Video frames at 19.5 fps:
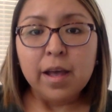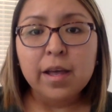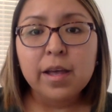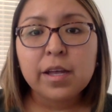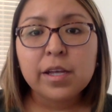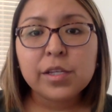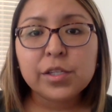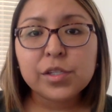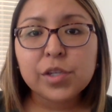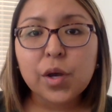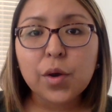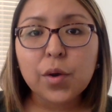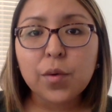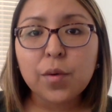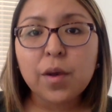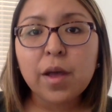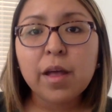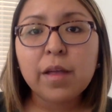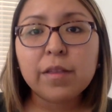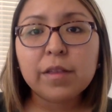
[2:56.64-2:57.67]

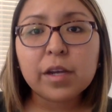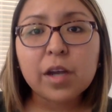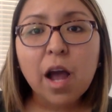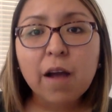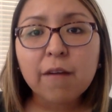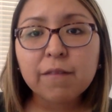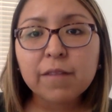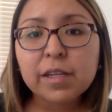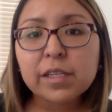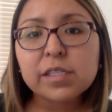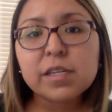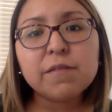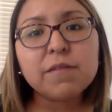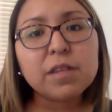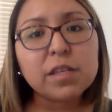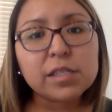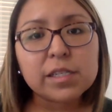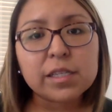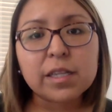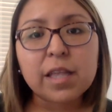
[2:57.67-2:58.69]
So the conflict of
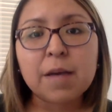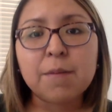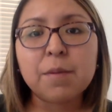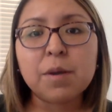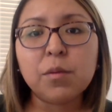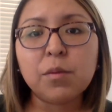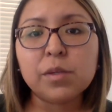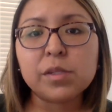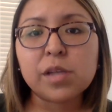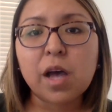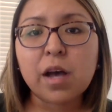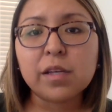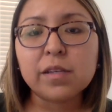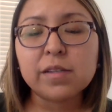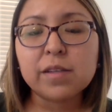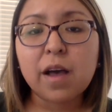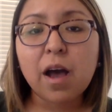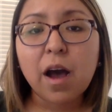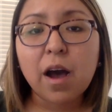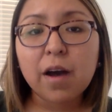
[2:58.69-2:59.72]
the dilemma was
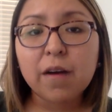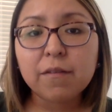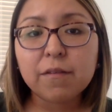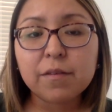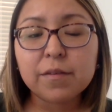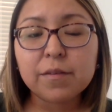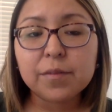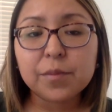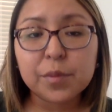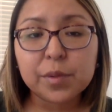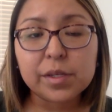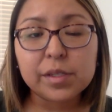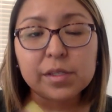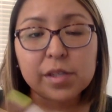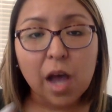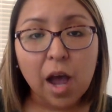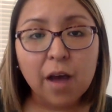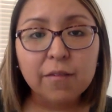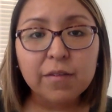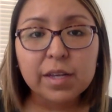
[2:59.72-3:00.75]

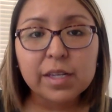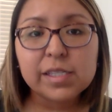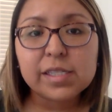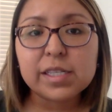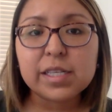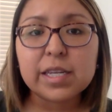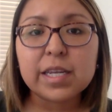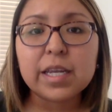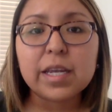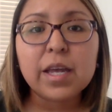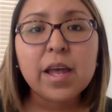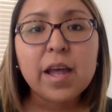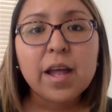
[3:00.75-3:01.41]
obviously